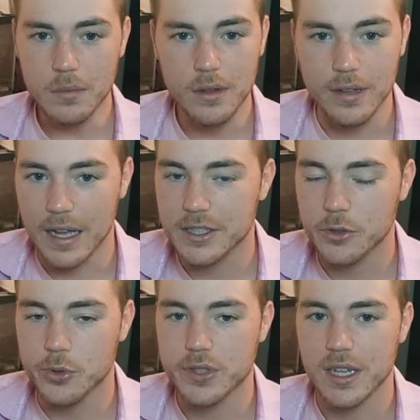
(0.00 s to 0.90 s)
Lots of
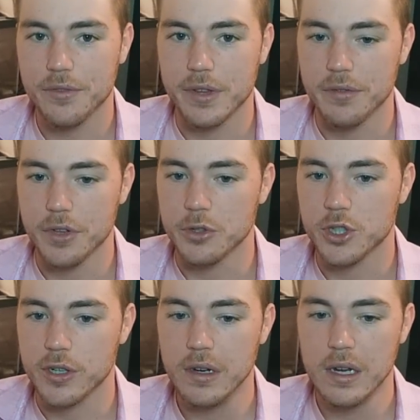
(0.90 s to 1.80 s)
cool stuff in the
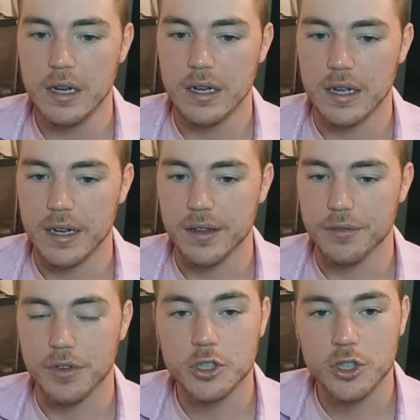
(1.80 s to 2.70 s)
future. The
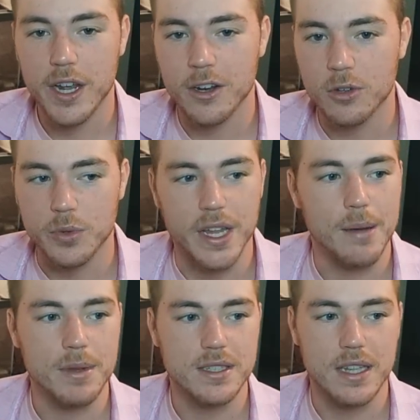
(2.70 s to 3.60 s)
fish channel will
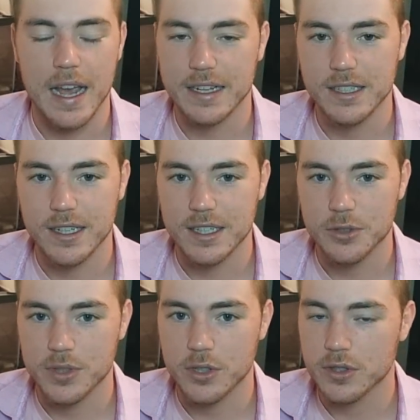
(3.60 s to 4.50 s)
not be slacked on as a
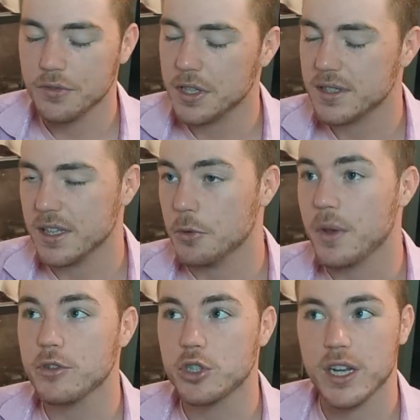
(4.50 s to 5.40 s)
result of this, and the
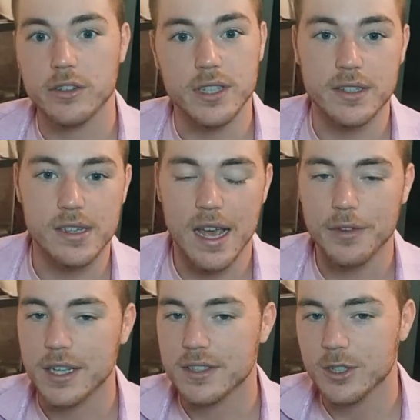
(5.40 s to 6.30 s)
weevil channel doesn't have a
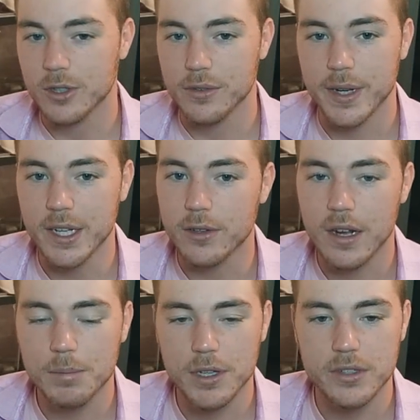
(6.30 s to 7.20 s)
necessarily regular
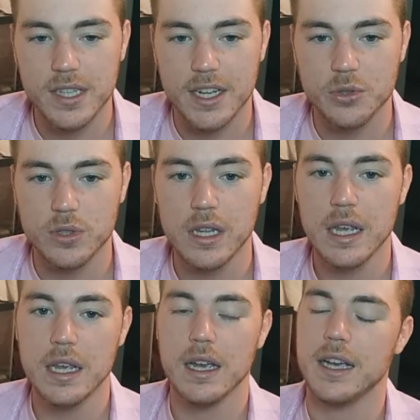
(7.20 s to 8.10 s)
upload schedule.
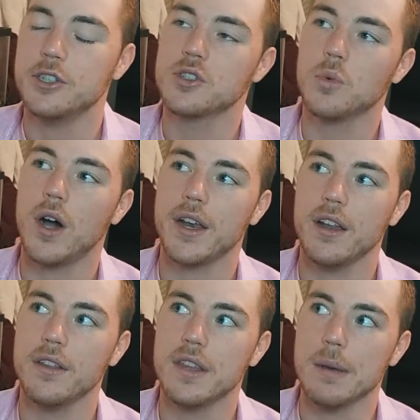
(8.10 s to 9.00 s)
I just want
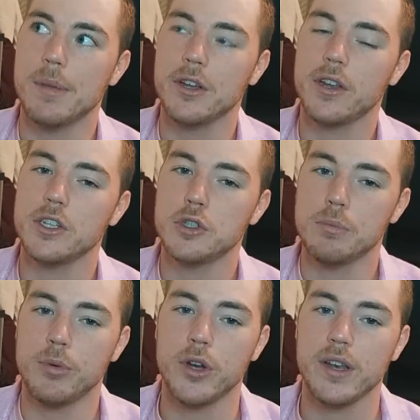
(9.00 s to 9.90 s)
the ability to
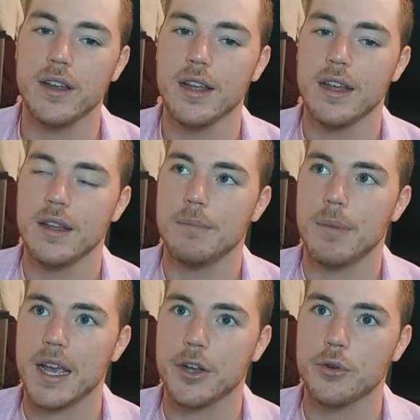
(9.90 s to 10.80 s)
put my